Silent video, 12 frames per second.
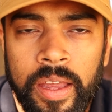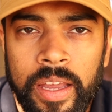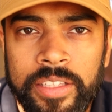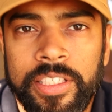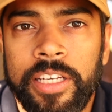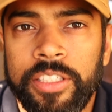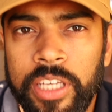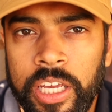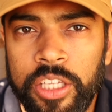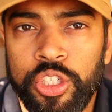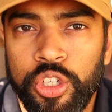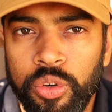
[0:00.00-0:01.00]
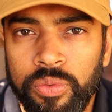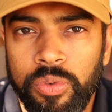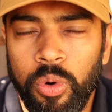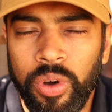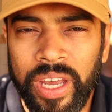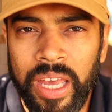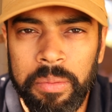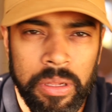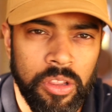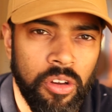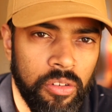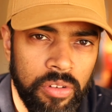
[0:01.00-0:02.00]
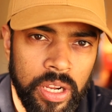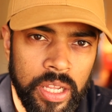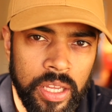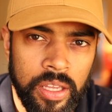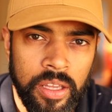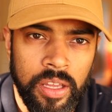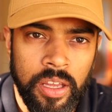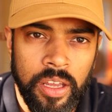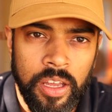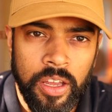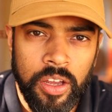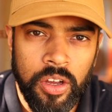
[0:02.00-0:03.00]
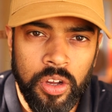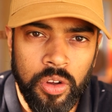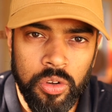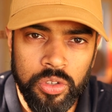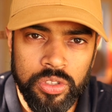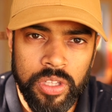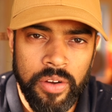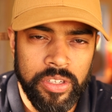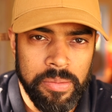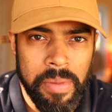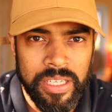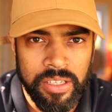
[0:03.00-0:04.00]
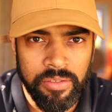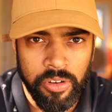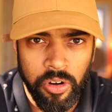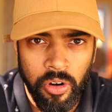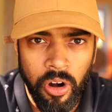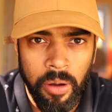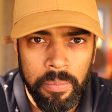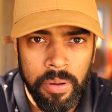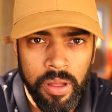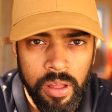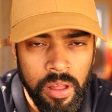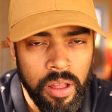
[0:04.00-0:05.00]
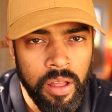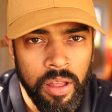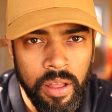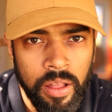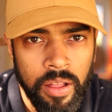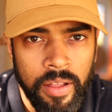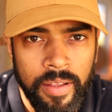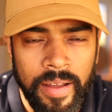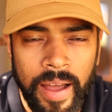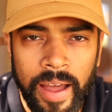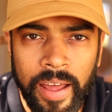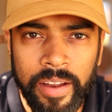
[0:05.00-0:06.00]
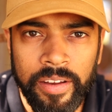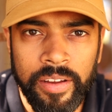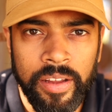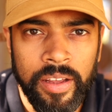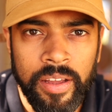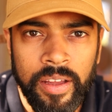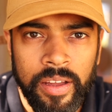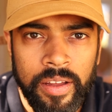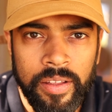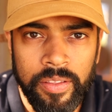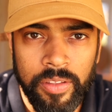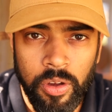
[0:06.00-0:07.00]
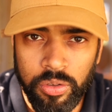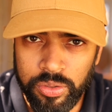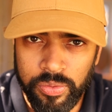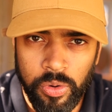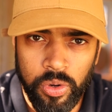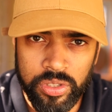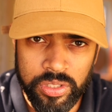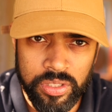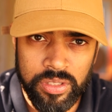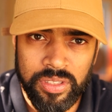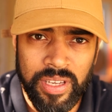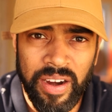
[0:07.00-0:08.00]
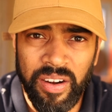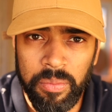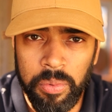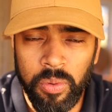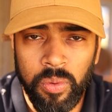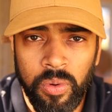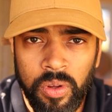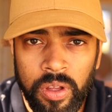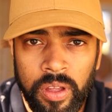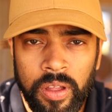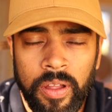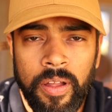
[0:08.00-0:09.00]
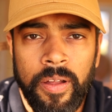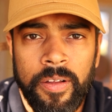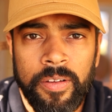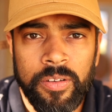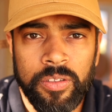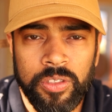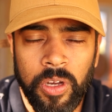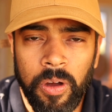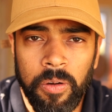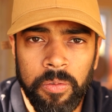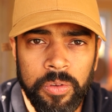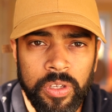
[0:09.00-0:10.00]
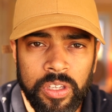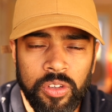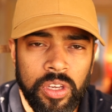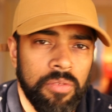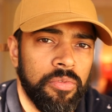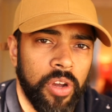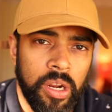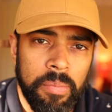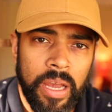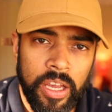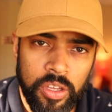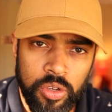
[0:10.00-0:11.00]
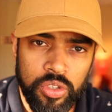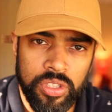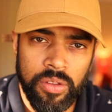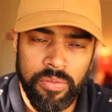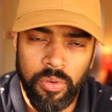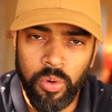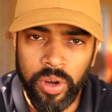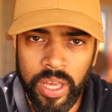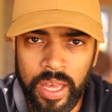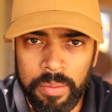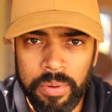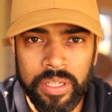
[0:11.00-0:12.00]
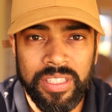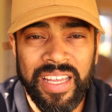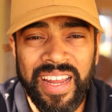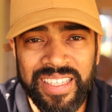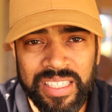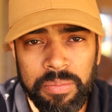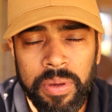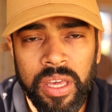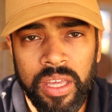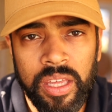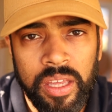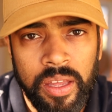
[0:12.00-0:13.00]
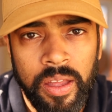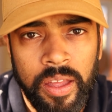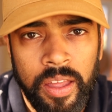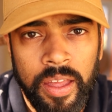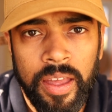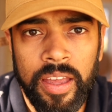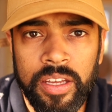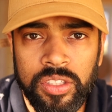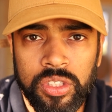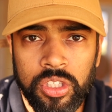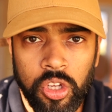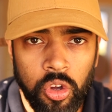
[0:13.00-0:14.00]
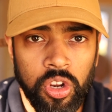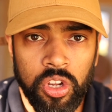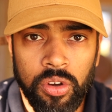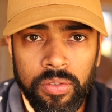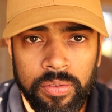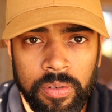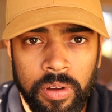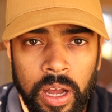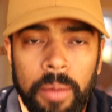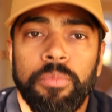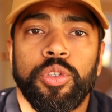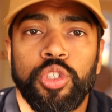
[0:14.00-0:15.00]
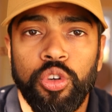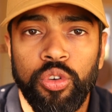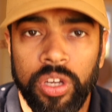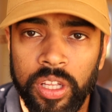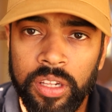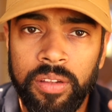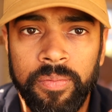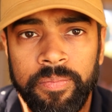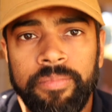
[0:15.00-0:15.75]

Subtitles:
It says it can shoot 4K, but not really, because there is a massive crop and the autofocus is terrible. So you can forget about using the 4K, but 1080p is good enough. I'm shooting